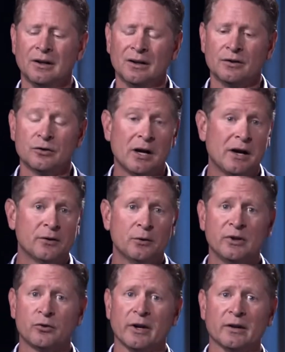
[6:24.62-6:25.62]
So how do
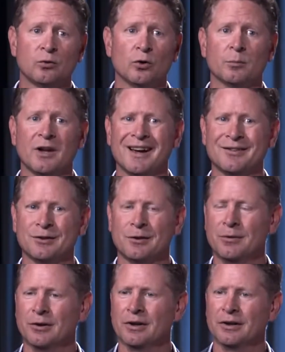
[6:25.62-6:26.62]
we transform lives and
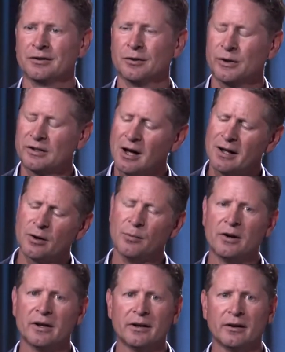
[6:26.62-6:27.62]
communities? So we talk
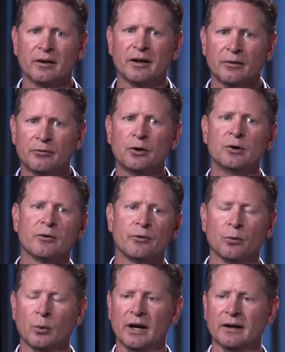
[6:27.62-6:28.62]
about it in a few
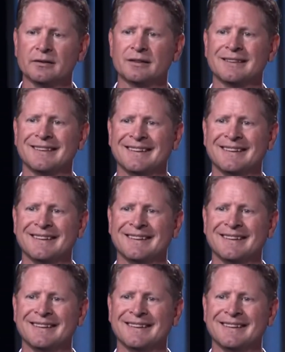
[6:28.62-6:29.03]
different ways.